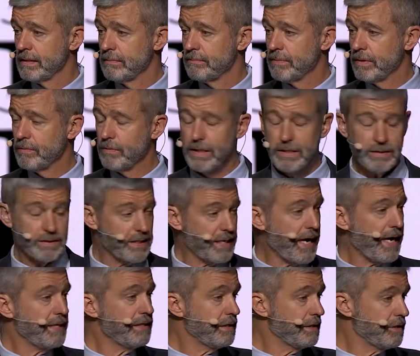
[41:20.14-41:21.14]
But what
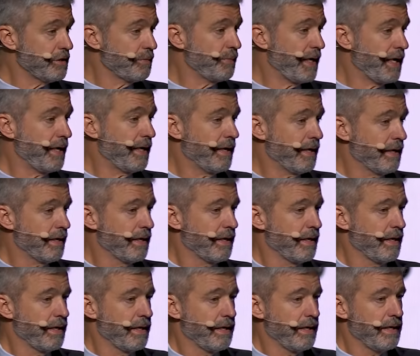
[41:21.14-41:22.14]
saddens me
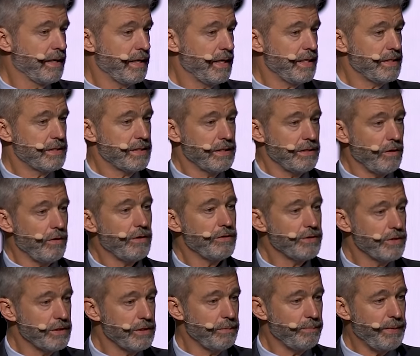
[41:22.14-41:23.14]
is in all
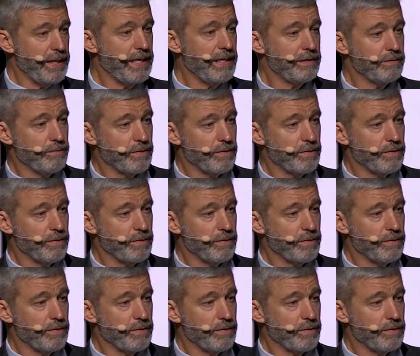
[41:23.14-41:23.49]
the debate